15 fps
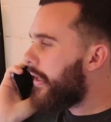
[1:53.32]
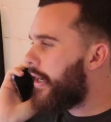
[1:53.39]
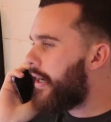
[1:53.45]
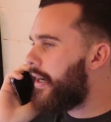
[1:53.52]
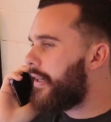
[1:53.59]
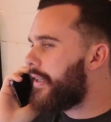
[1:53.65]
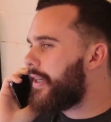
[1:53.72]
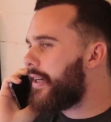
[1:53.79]

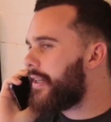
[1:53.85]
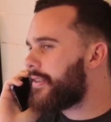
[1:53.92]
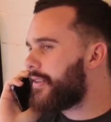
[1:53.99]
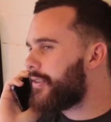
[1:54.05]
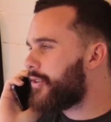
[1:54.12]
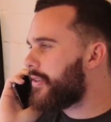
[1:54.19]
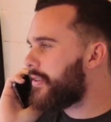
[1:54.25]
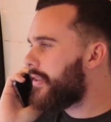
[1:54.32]
Hi, yes,
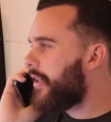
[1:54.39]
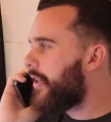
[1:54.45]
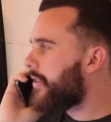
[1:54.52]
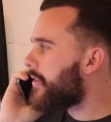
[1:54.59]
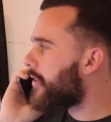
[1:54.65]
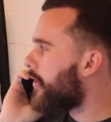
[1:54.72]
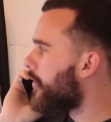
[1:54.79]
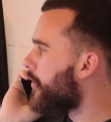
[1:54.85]
I'd just like
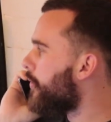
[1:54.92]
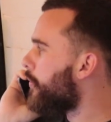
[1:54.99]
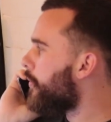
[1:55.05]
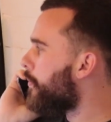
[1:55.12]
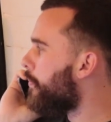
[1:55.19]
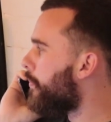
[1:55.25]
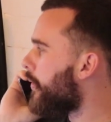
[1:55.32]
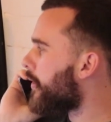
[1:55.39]

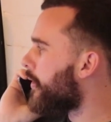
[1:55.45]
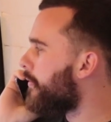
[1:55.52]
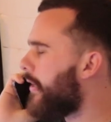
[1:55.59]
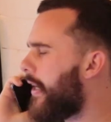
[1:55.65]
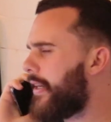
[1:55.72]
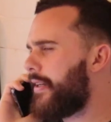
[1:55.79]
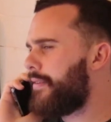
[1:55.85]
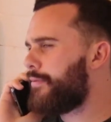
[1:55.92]
to book a
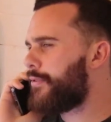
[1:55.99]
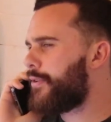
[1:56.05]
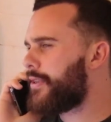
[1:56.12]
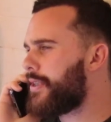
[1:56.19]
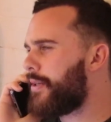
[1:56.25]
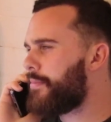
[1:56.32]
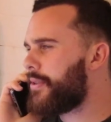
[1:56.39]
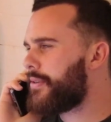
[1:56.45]
van in for
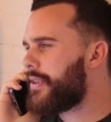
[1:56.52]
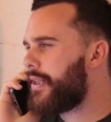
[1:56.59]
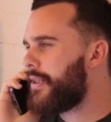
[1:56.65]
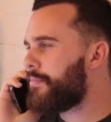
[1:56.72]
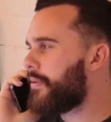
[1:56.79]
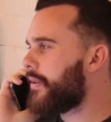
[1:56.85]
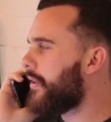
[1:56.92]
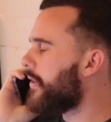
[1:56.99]
its
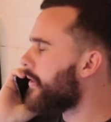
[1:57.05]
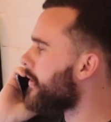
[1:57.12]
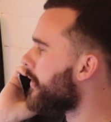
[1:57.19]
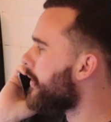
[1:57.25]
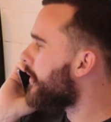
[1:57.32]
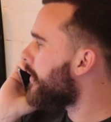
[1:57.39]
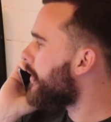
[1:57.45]
MOT, please.